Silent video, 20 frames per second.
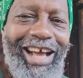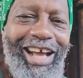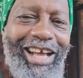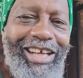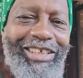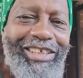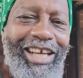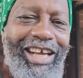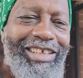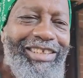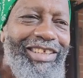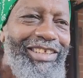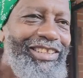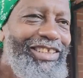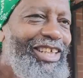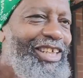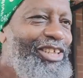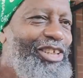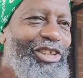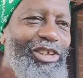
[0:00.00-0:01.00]
As, as I
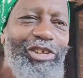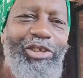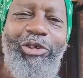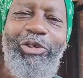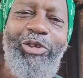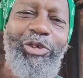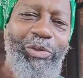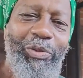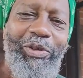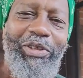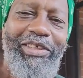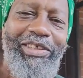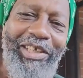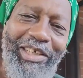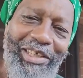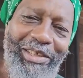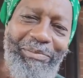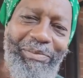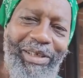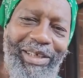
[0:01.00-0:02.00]
say, the usual
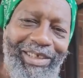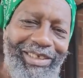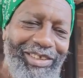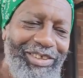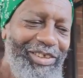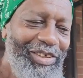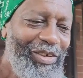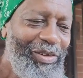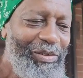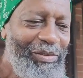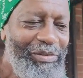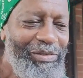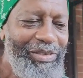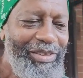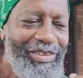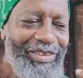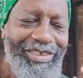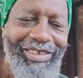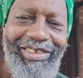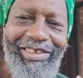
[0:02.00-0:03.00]
suspects. You know,
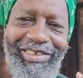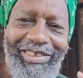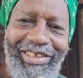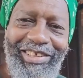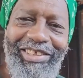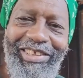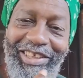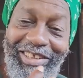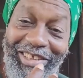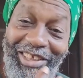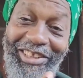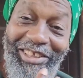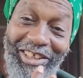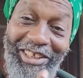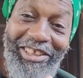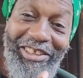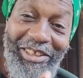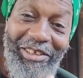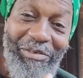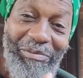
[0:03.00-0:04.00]
the the, the, the
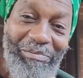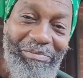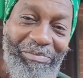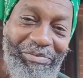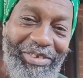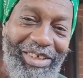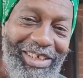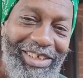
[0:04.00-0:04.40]
system.